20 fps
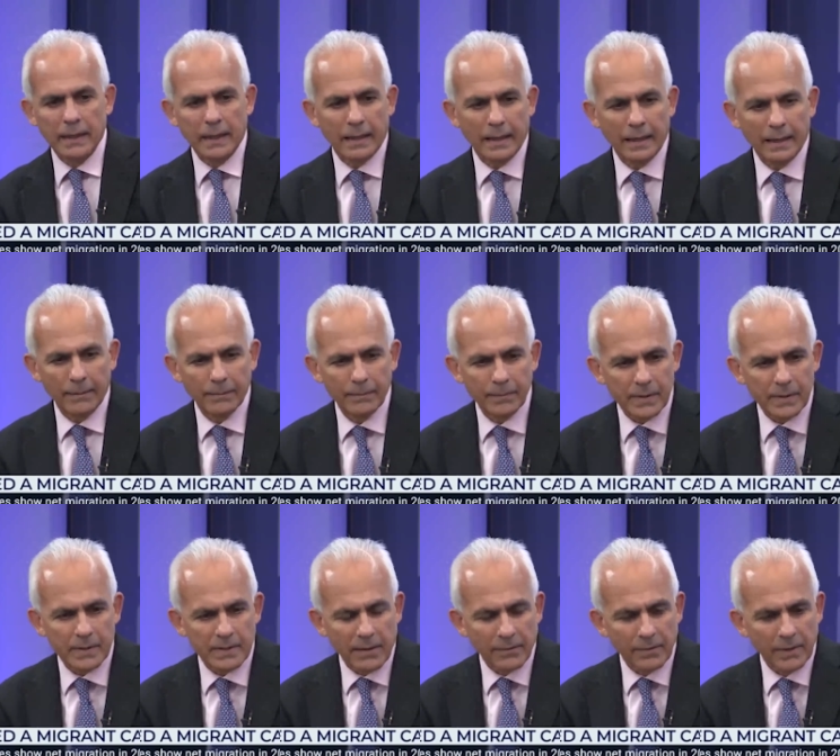
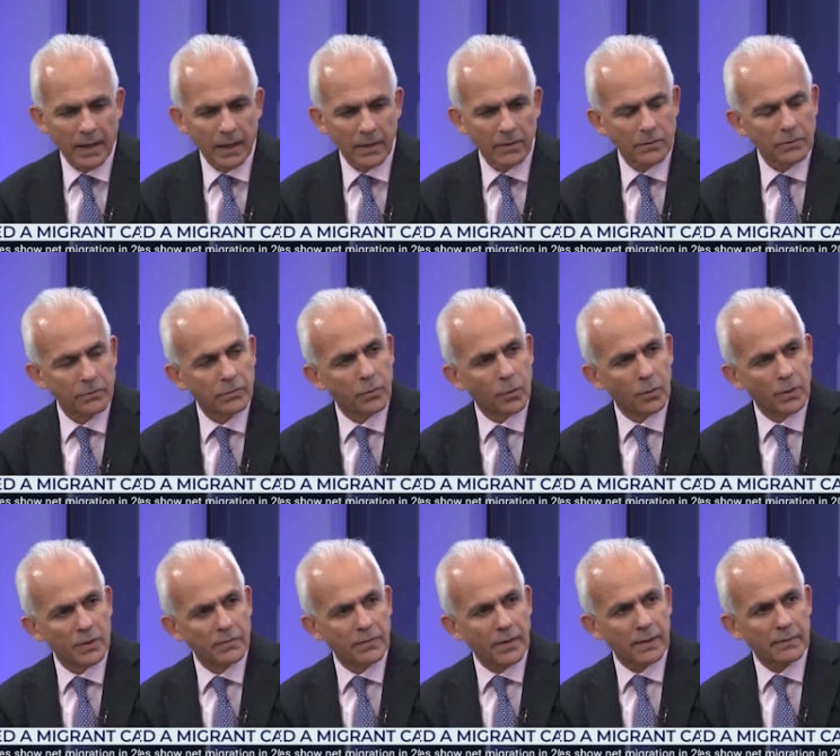
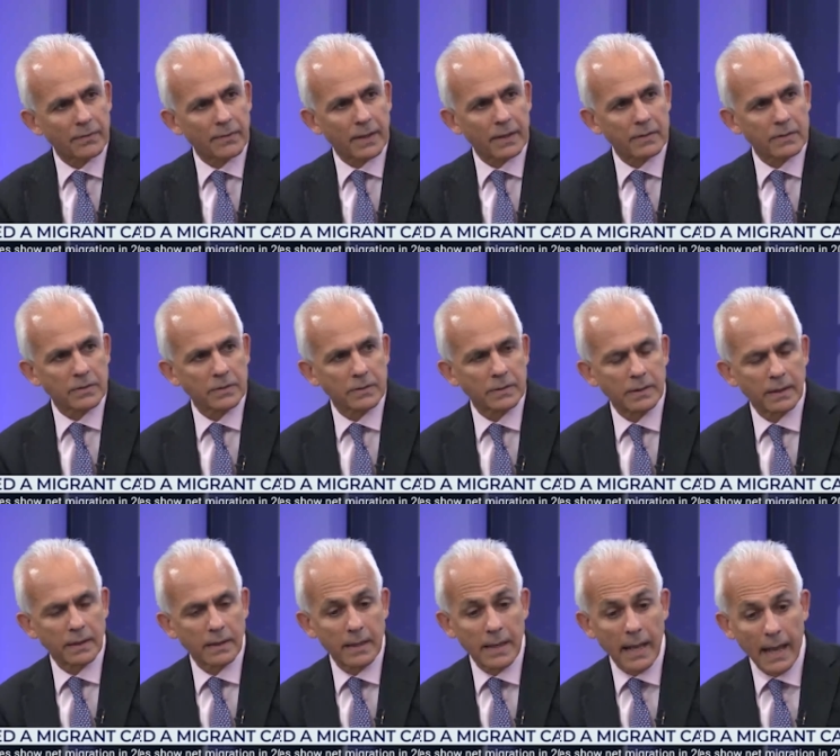745,000
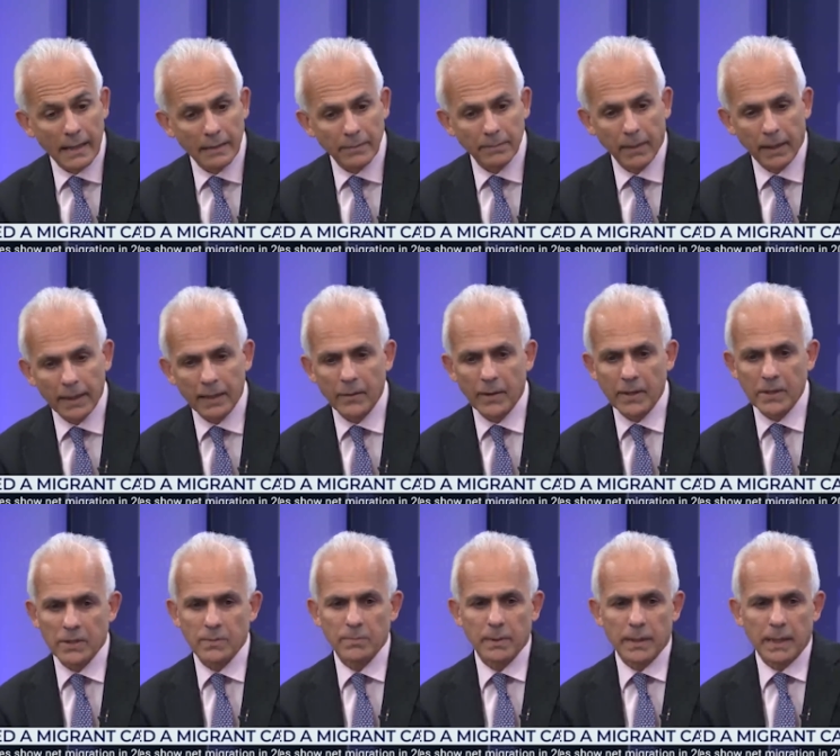net
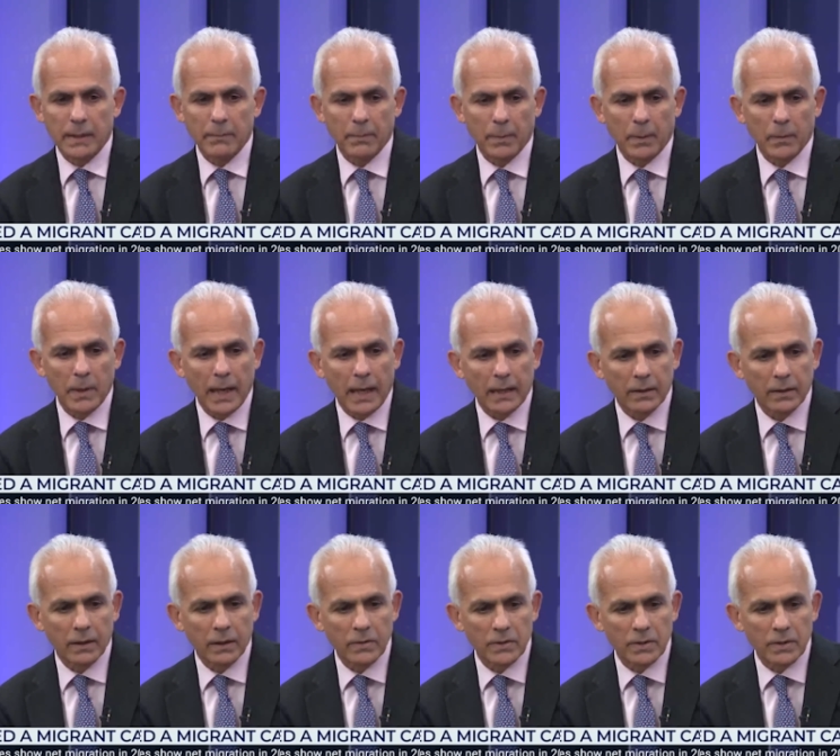migration, but we had
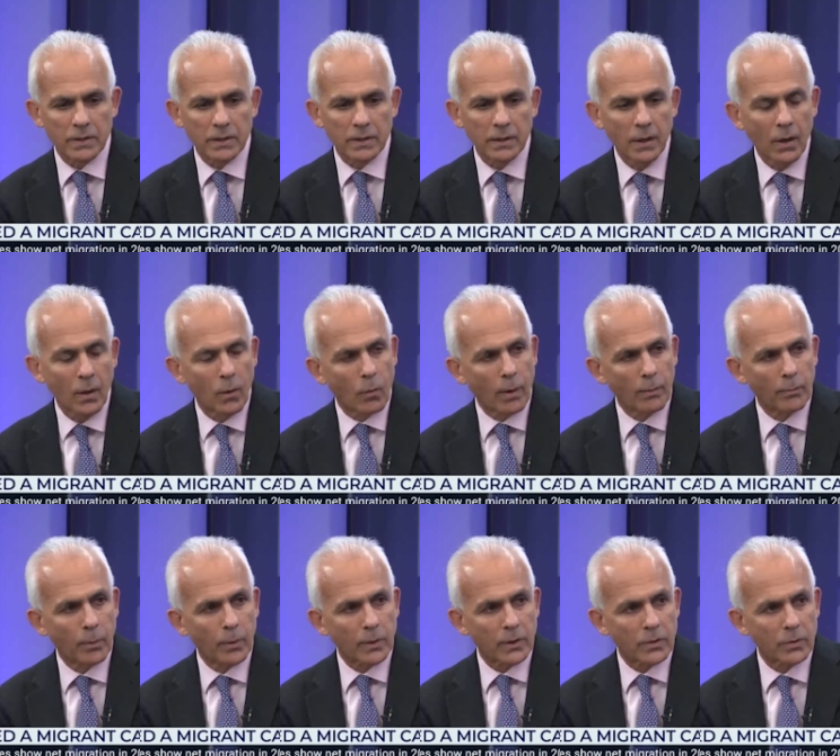closer to
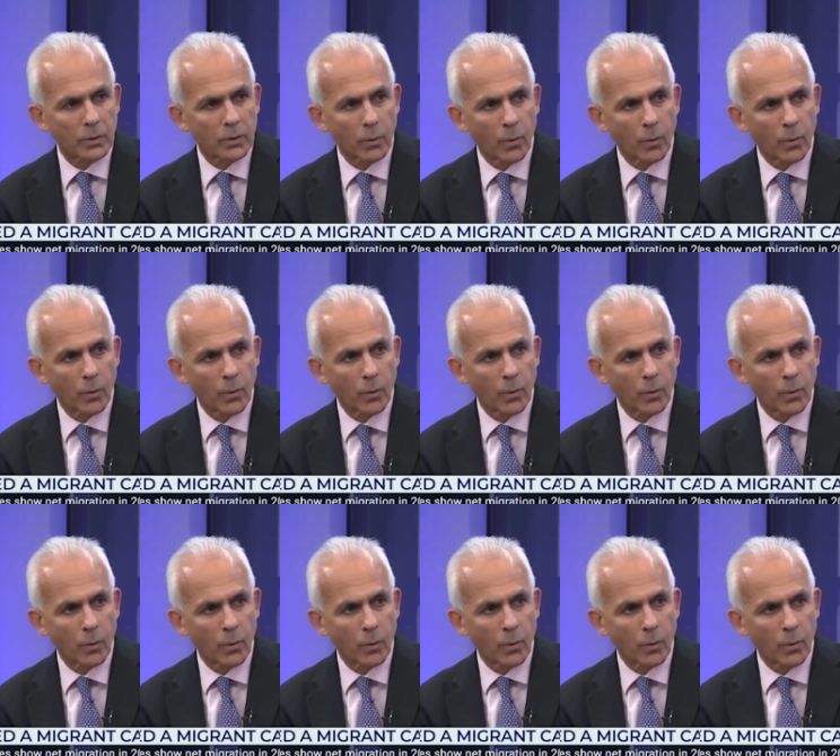1.2 or